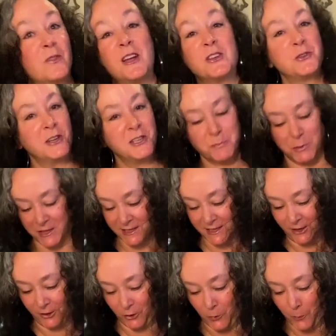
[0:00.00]
So I just put this in
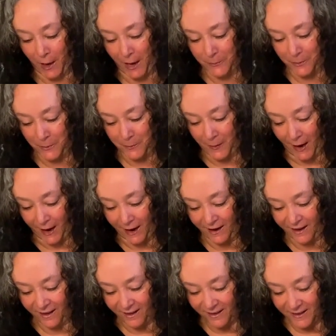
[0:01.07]
a little piping bag